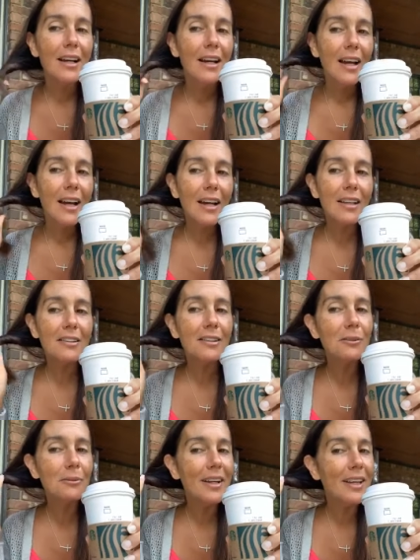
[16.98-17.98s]
and the
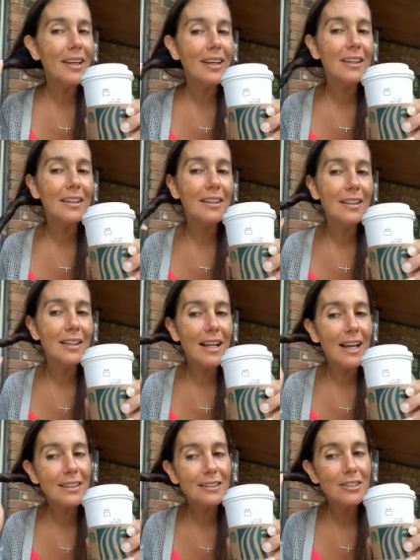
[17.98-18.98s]
way you
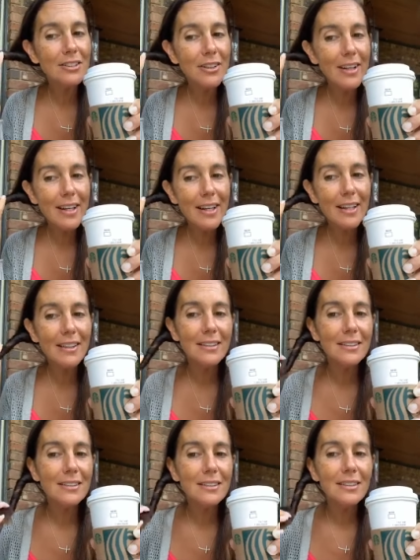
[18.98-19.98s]
like to
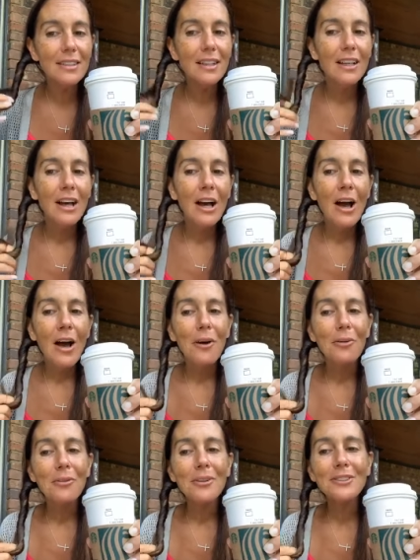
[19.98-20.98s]
dress.
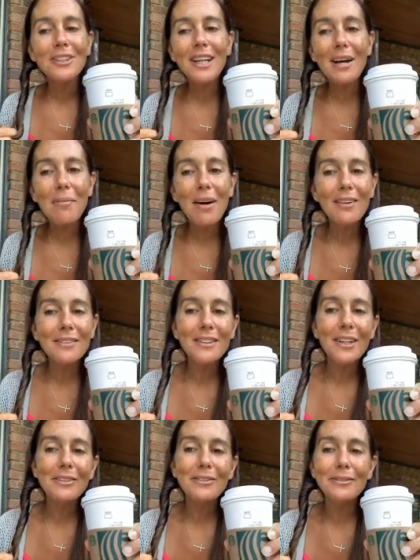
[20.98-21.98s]
Won't you come on
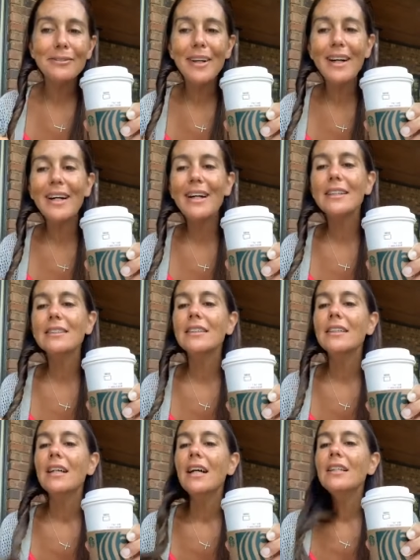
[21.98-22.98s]
over?
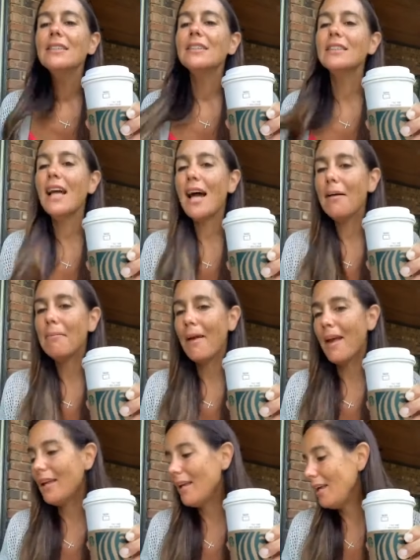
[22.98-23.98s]
Stop
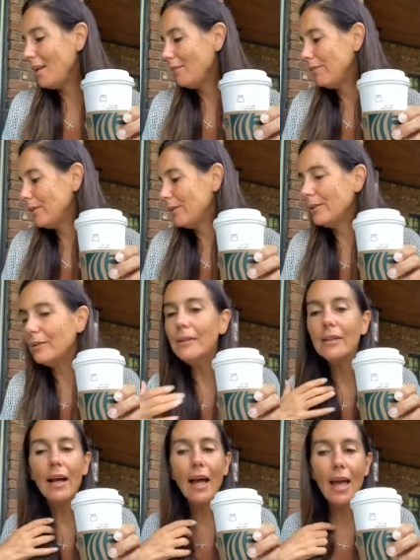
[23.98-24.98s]
making a fool
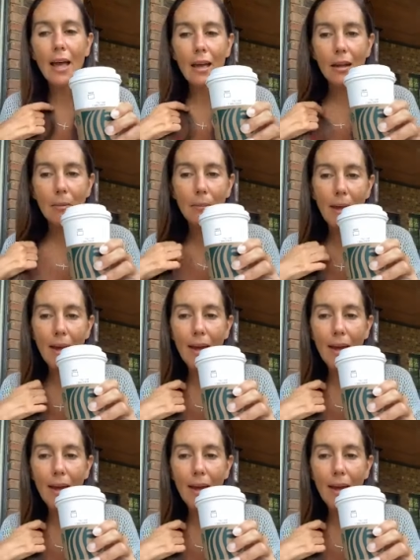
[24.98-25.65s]
out of me.